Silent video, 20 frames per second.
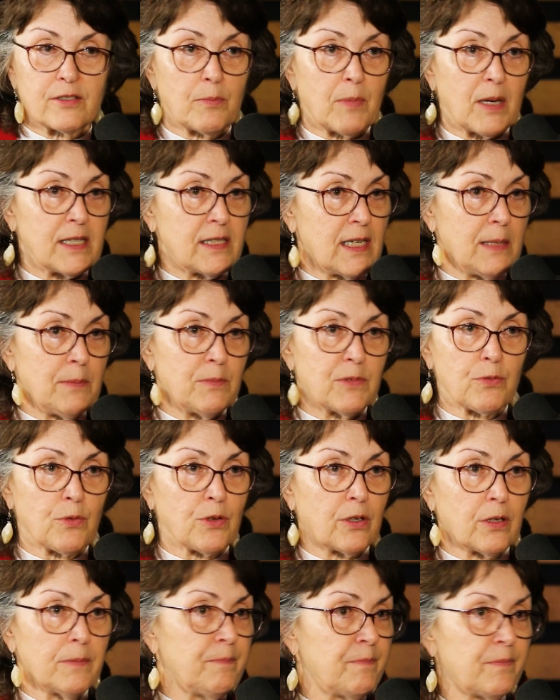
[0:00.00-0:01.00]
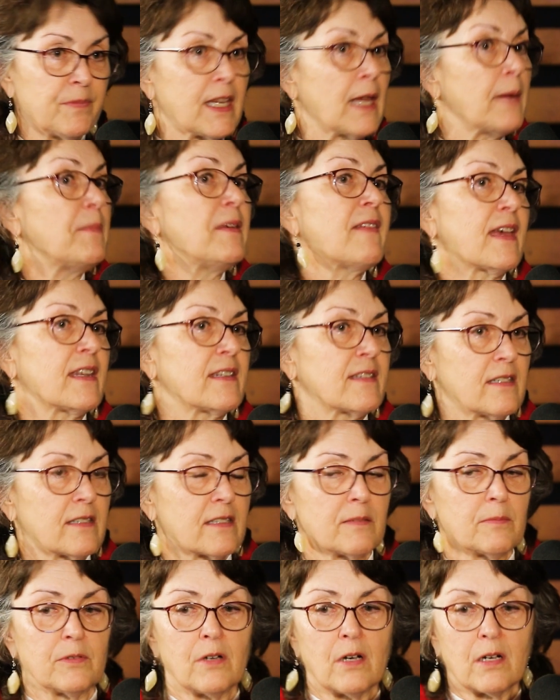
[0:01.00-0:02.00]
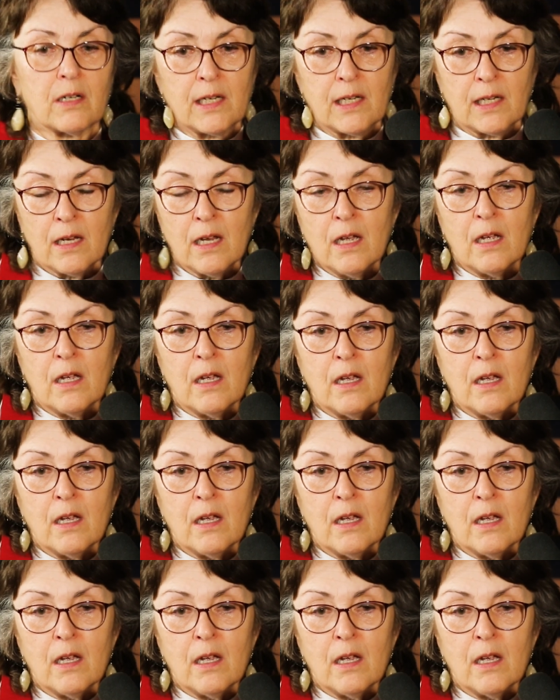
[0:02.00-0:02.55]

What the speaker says: so my teams gave me that sense of belonging.